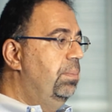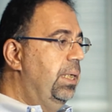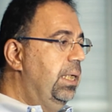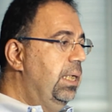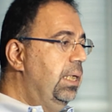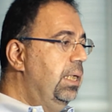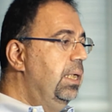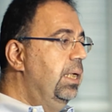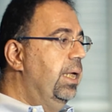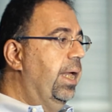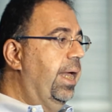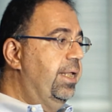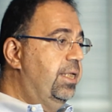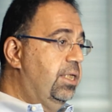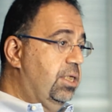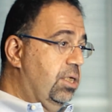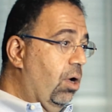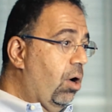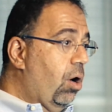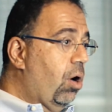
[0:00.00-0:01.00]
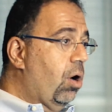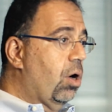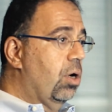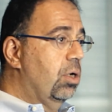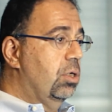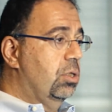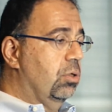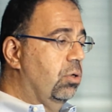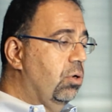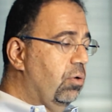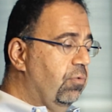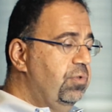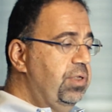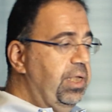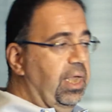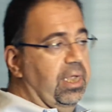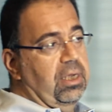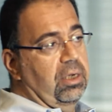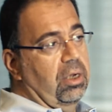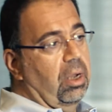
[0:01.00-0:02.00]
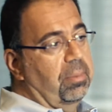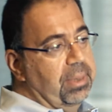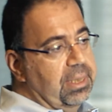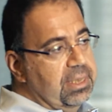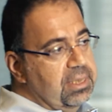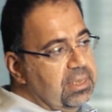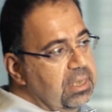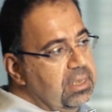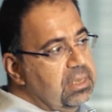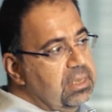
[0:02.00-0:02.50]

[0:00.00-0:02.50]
be at the heart of the economic